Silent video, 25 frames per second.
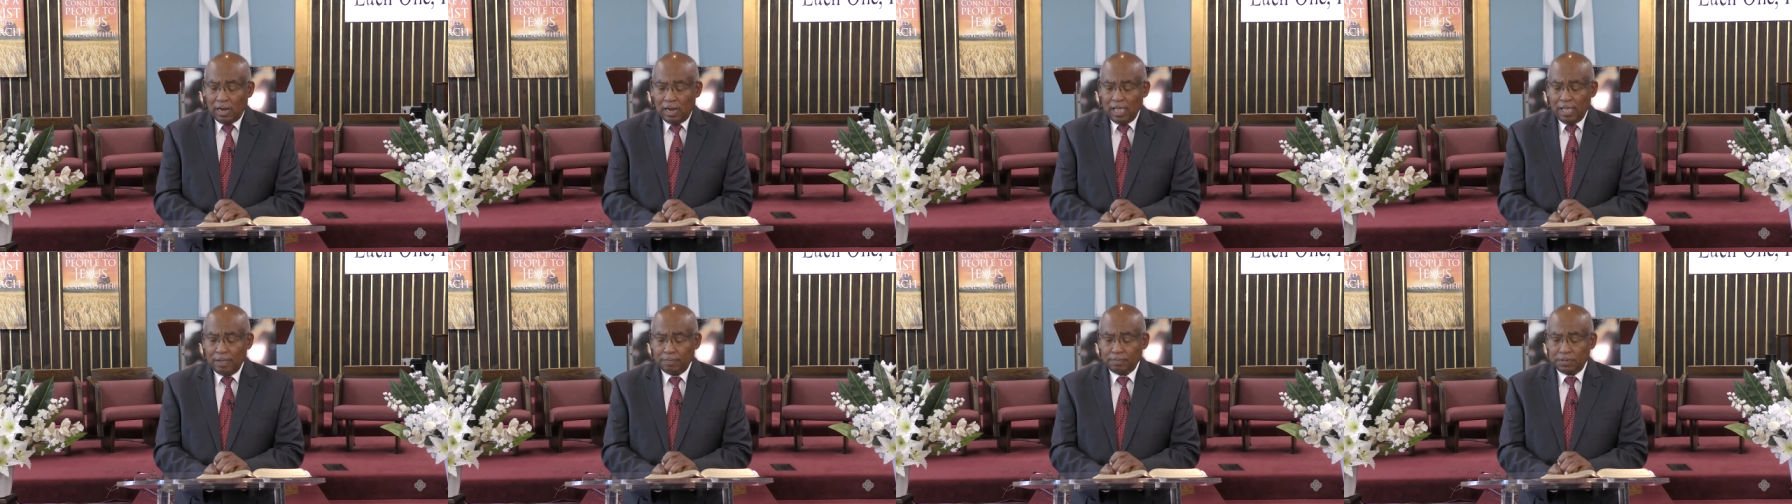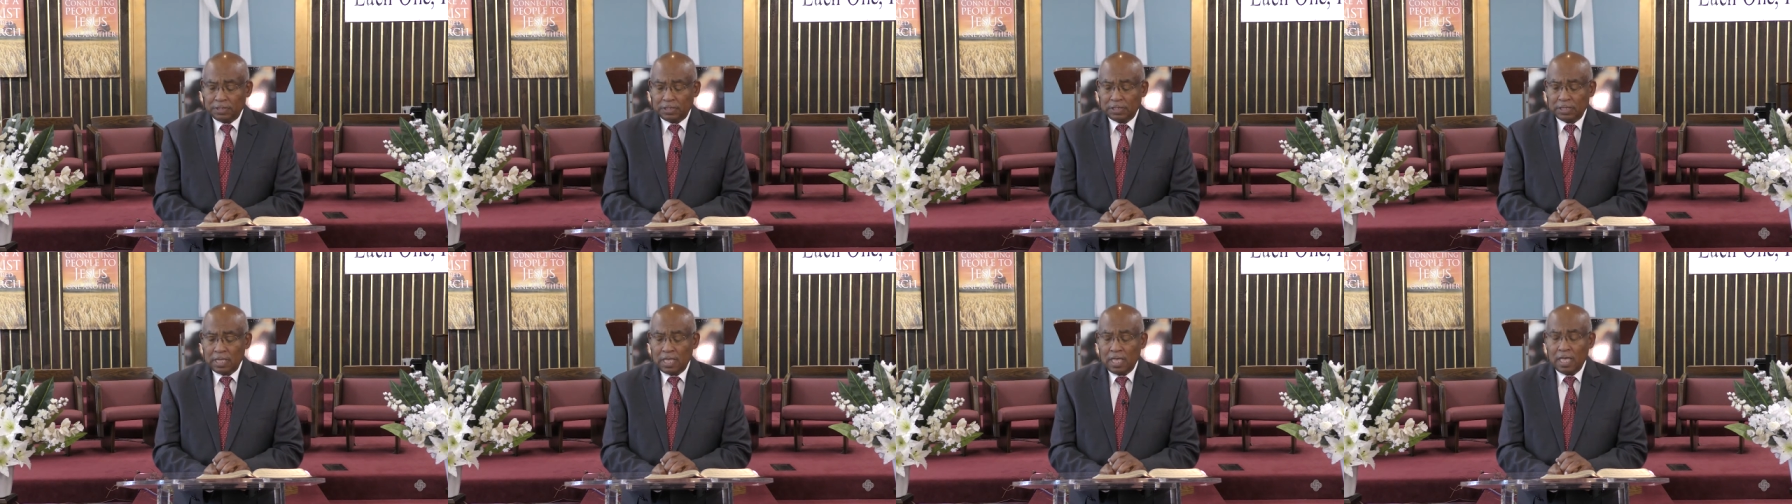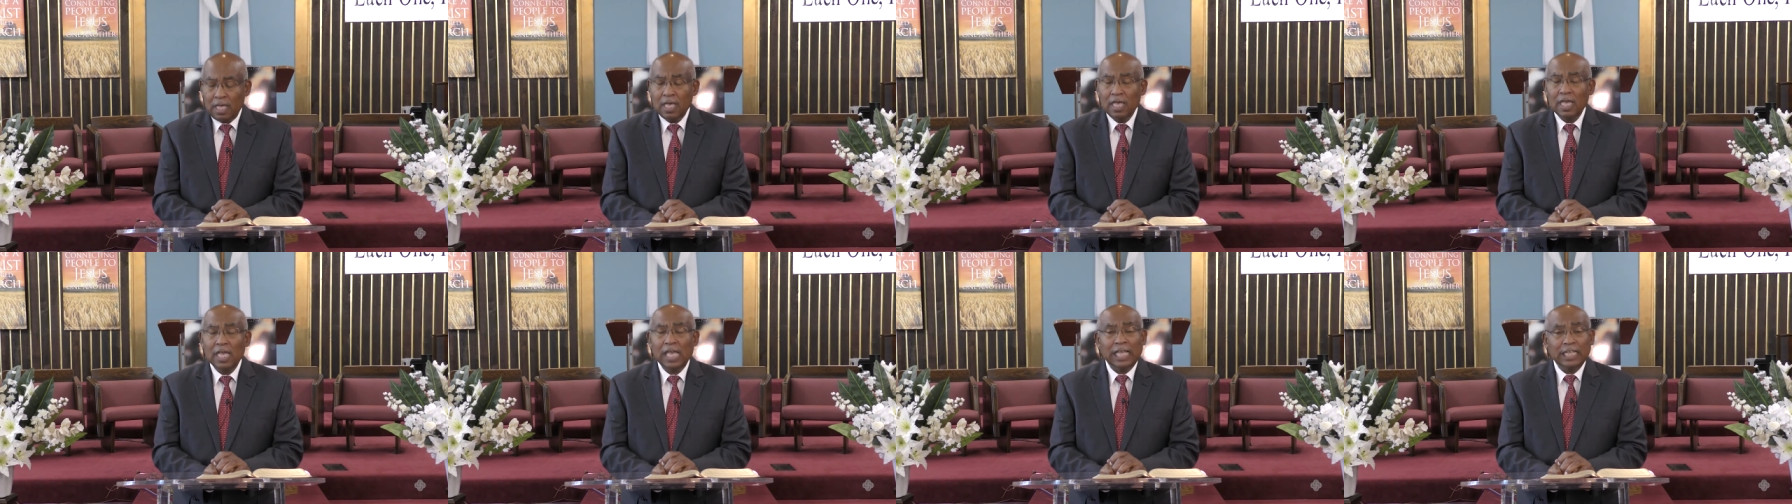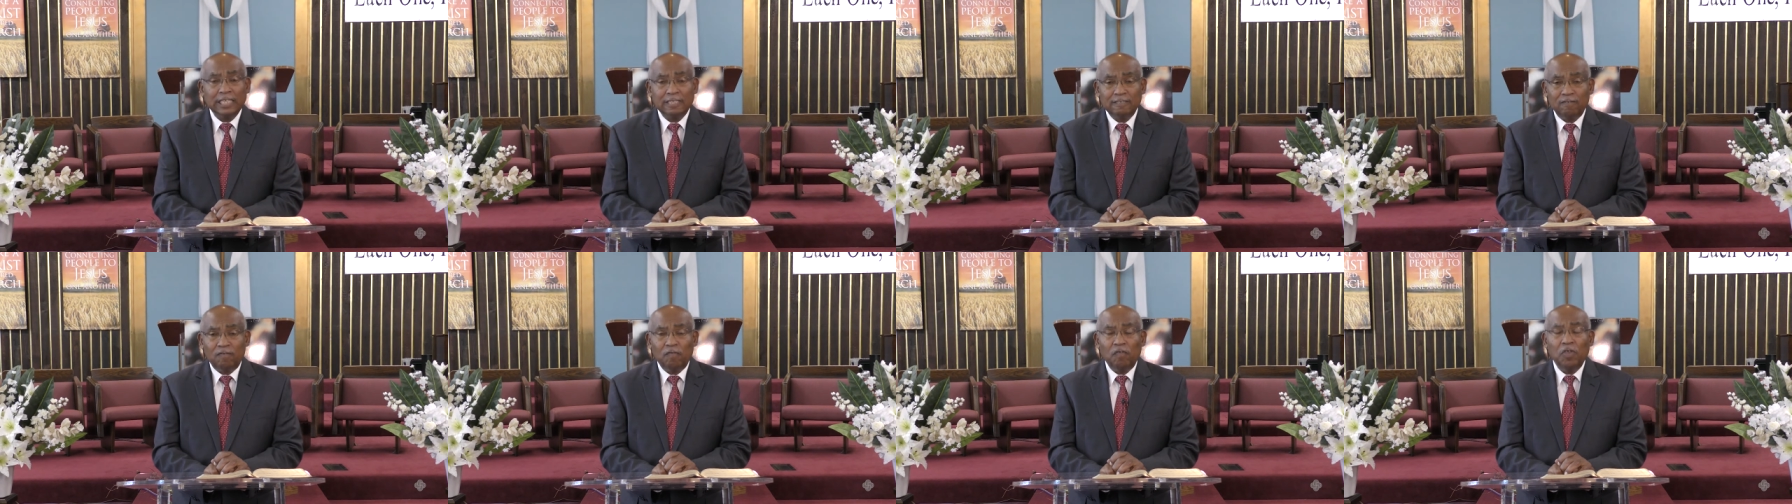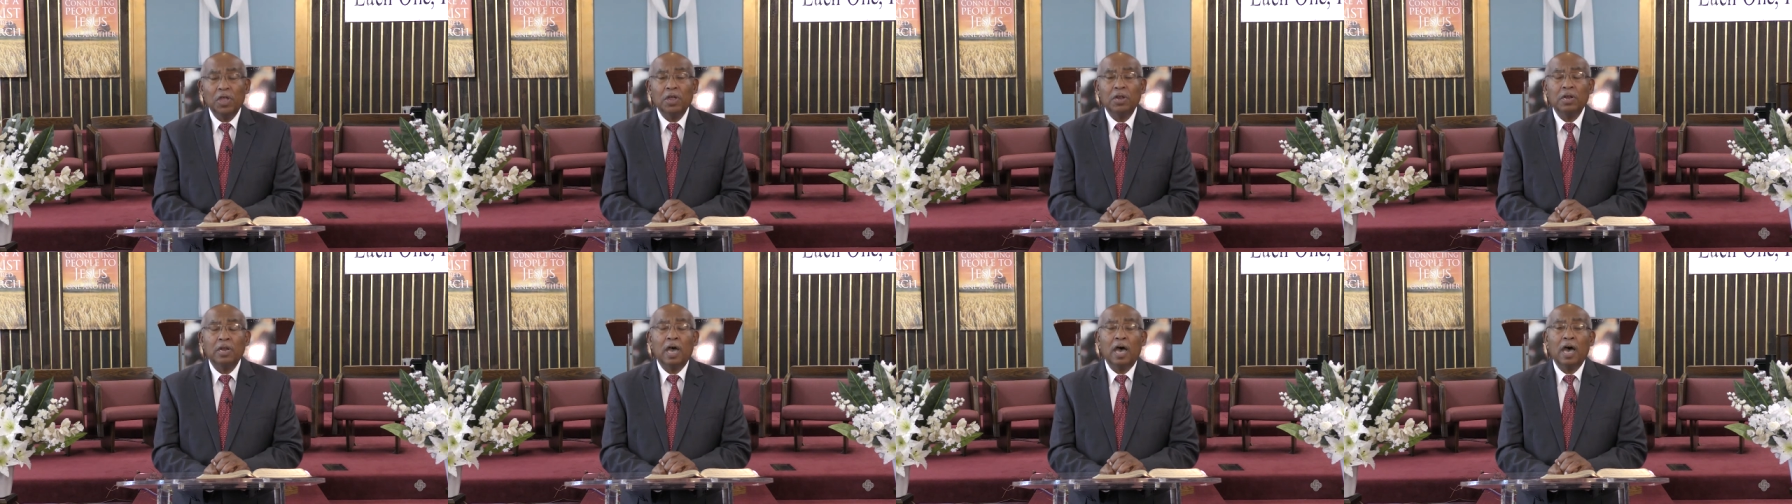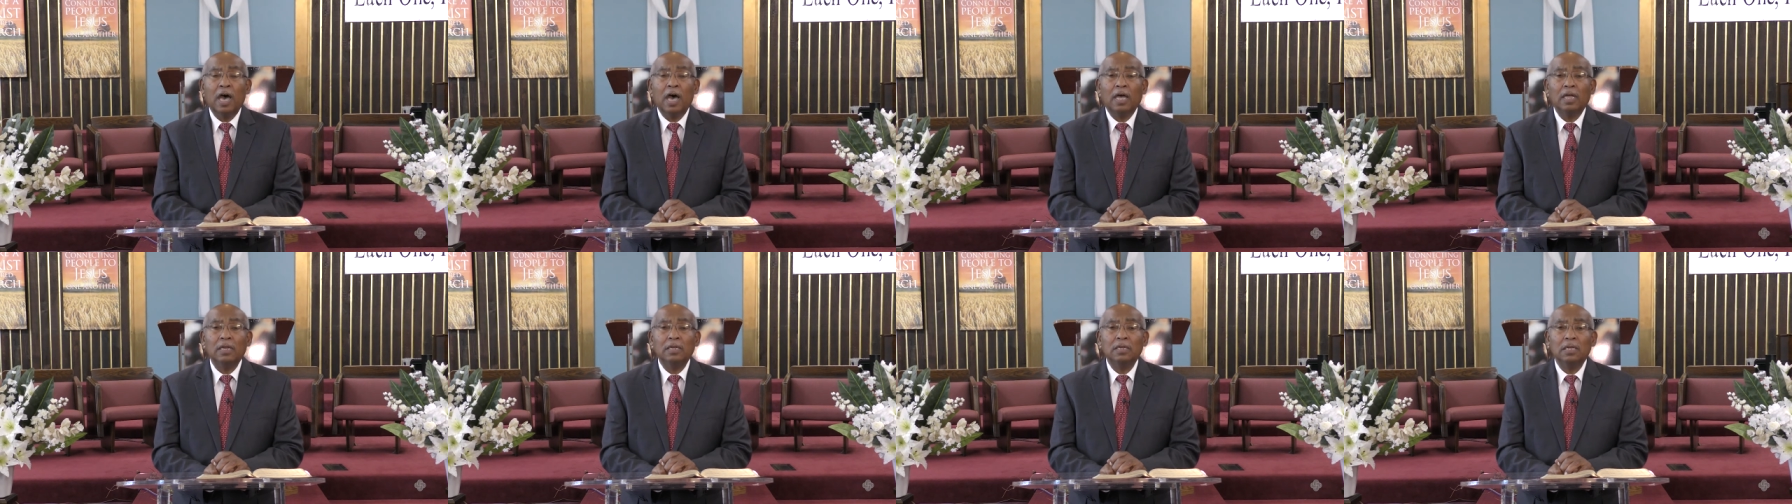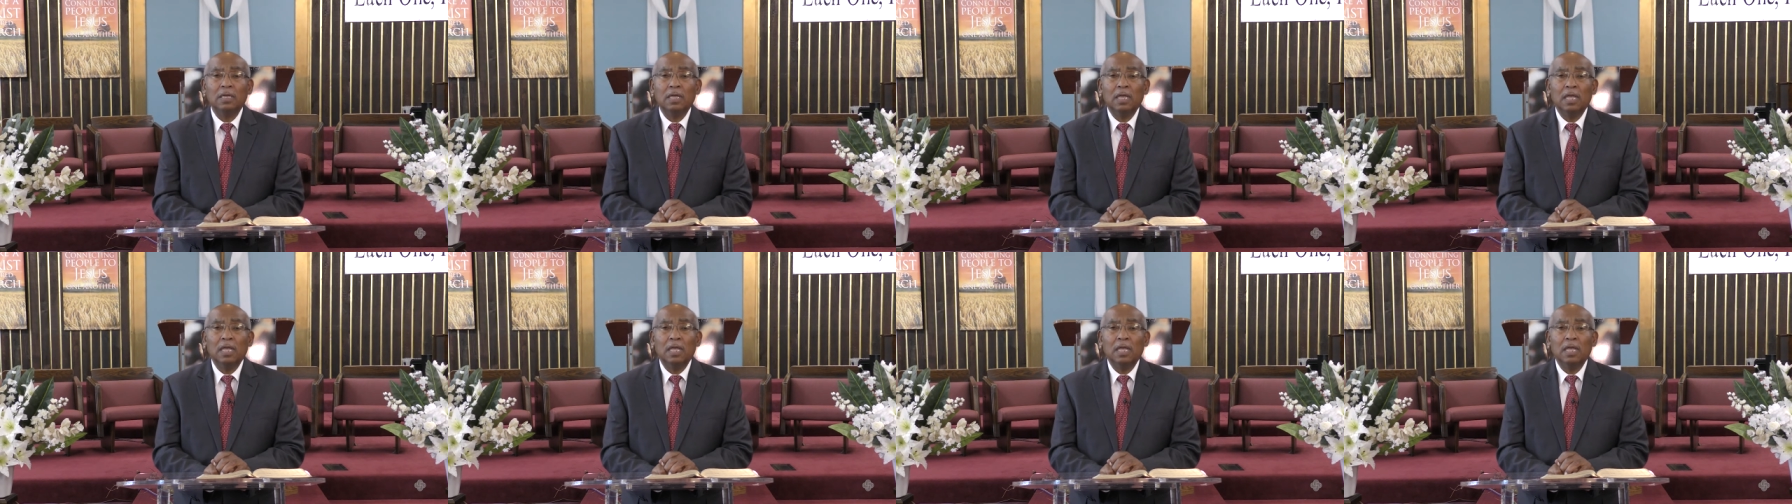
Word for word: lips is fear not.